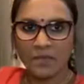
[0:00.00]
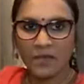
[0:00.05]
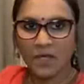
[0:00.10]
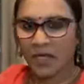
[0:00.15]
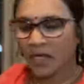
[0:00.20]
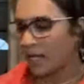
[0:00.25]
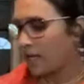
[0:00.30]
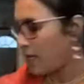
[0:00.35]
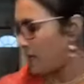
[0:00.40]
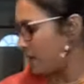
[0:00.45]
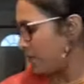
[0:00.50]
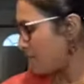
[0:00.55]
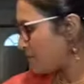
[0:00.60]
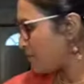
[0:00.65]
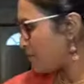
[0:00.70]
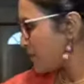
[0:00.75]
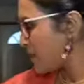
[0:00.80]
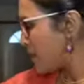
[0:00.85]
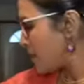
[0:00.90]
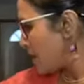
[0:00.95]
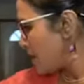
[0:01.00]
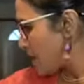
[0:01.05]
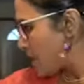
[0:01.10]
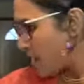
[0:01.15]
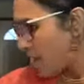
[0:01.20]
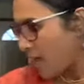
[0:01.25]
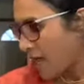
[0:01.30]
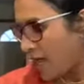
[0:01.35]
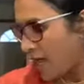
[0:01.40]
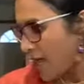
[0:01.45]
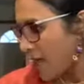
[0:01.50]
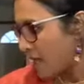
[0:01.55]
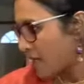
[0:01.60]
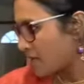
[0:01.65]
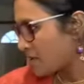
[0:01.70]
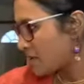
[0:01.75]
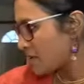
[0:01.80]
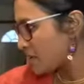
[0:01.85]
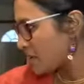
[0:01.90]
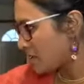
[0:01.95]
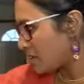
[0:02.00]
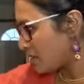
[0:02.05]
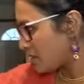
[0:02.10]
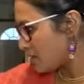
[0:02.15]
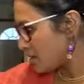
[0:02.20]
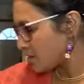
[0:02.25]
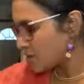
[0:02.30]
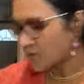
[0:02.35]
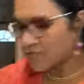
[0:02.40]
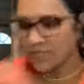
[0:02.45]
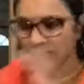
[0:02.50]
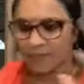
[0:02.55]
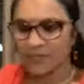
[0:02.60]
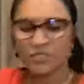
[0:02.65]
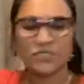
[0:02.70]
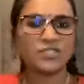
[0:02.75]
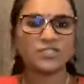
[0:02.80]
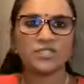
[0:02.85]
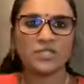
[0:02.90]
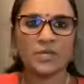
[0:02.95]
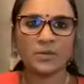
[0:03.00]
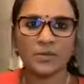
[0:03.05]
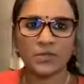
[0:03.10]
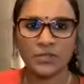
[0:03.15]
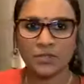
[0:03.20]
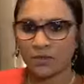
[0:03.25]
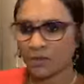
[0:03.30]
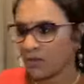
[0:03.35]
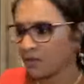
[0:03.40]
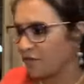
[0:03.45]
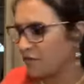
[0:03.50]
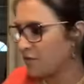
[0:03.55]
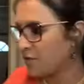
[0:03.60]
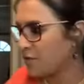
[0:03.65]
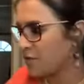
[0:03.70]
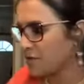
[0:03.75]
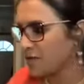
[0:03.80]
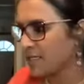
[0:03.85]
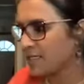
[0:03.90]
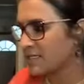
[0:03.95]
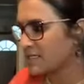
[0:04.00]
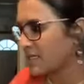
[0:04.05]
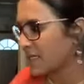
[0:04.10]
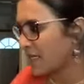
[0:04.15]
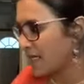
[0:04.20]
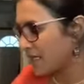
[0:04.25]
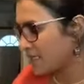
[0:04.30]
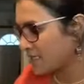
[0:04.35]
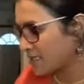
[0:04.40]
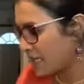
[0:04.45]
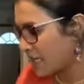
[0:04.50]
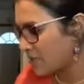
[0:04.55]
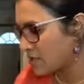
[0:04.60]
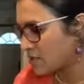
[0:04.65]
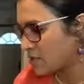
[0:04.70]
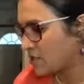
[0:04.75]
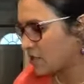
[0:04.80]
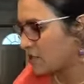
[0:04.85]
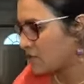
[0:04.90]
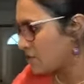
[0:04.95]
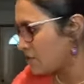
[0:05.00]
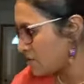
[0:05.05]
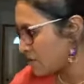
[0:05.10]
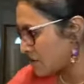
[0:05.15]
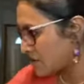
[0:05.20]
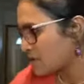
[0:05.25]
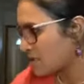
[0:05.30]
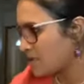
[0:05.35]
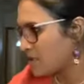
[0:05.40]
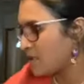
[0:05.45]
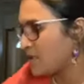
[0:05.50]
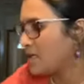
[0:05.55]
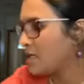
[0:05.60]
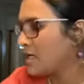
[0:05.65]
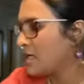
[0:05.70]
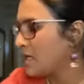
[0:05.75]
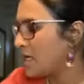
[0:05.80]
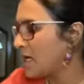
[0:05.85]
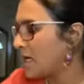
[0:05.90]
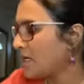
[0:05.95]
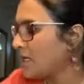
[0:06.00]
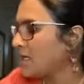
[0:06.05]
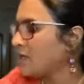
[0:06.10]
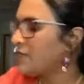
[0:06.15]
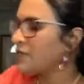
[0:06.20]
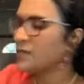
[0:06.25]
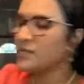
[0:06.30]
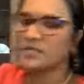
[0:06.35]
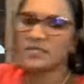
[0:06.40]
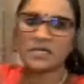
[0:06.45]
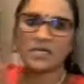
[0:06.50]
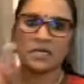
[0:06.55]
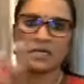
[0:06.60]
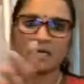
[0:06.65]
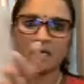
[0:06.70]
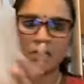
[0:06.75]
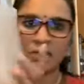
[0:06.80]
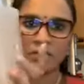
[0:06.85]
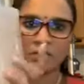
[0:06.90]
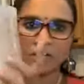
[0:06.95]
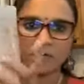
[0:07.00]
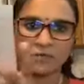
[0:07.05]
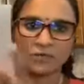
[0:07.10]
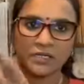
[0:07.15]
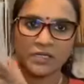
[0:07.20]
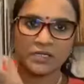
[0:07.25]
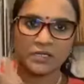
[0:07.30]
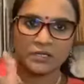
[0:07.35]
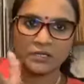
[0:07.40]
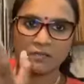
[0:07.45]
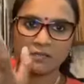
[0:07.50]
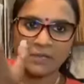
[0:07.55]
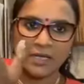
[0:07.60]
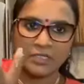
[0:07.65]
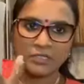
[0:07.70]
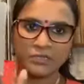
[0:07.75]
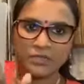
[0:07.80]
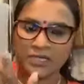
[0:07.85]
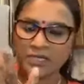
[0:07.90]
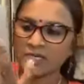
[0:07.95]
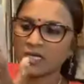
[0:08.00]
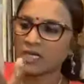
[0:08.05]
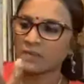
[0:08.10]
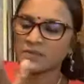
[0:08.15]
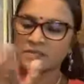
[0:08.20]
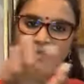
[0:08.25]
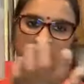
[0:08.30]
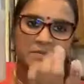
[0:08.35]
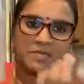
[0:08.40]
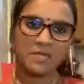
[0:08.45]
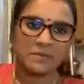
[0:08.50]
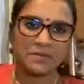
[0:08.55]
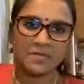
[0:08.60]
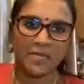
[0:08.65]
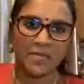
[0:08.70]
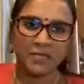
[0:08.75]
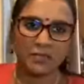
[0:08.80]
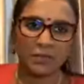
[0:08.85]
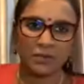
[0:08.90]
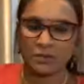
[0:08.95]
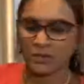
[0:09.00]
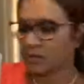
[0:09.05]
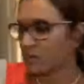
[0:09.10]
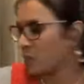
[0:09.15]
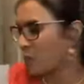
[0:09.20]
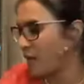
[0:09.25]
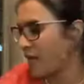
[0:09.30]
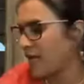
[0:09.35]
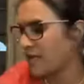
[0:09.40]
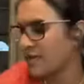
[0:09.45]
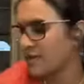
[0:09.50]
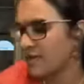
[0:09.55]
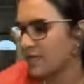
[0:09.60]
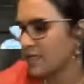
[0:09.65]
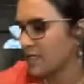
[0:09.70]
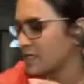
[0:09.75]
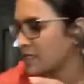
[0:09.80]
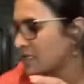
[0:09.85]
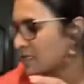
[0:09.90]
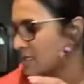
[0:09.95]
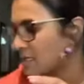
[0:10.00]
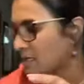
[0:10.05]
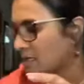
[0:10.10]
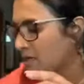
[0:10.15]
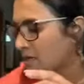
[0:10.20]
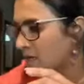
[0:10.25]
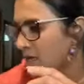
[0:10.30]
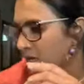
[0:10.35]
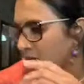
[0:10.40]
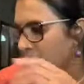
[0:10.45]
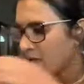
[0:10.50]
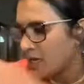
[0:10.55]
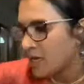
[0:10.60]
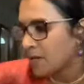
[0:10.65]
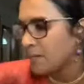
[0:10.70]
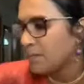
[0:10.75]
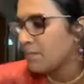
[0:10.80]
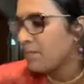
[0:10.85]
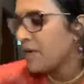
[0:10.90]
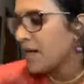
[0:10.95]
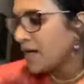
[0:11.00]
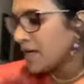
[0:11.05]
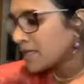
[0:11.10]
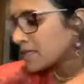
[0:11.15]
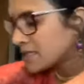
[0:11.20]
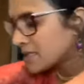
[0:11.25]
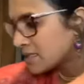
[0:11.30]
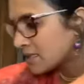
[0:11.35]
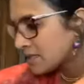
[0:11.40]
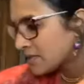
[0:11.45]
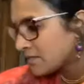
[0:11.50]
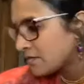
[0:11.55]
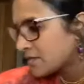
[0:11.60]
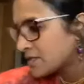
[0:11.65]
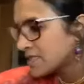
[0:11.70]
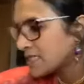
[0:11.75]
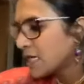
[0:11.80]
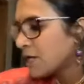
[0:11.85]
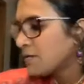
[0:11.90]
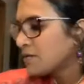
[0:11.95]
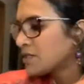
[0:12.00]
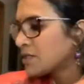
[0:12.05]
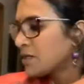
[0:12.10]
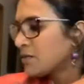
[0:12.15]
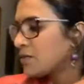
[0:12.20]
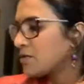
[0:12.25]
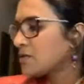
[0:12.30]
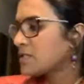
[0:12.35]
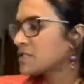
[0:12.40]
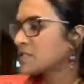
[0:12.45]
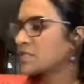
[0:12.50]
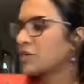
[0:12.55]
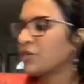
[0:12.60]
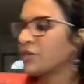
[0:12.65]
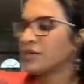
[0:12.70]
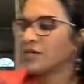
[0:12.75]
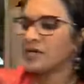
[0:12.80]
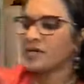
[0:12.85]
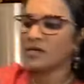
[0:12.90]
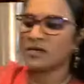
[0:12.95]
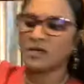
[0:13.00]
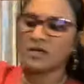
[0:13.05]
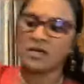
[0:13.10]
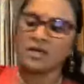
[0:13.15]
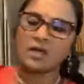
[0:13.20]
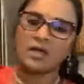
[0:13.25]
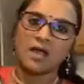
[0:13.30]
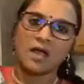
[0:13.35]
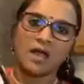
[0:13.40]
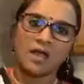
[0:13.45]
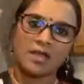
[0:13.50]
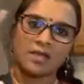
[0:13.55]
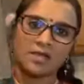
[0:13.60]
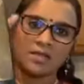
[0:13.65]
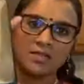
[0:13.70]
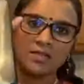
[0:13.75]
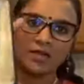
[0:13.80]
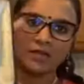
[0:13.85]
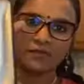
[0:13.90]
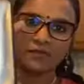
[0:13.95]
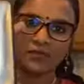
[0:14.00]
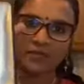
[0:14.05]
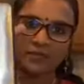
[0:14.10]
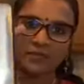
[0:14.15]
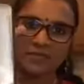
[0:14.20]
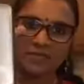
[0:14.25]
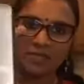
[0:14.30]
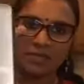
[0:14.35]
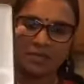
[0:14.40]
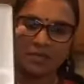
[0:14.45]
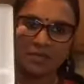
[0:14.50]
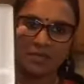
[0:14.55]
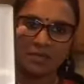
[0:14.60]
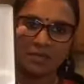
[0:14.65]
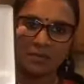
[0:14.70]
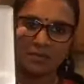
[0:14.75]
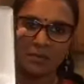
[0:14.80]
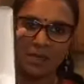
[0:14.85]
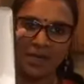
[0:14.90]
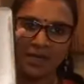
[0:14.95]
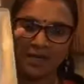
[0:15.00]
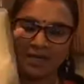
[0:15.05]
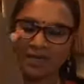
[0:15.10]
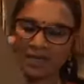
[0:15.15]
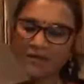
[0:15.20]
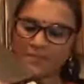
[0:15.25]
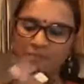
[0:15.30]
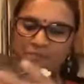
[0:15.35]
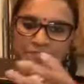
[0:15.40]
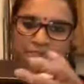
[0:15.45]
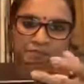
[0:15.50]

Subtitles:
Okay. And just let me just share with you a few things that I tend to use. I love using, you know, a really good measuring cup. Sometimes I don't weigh things, but the sourdough starter, I love using my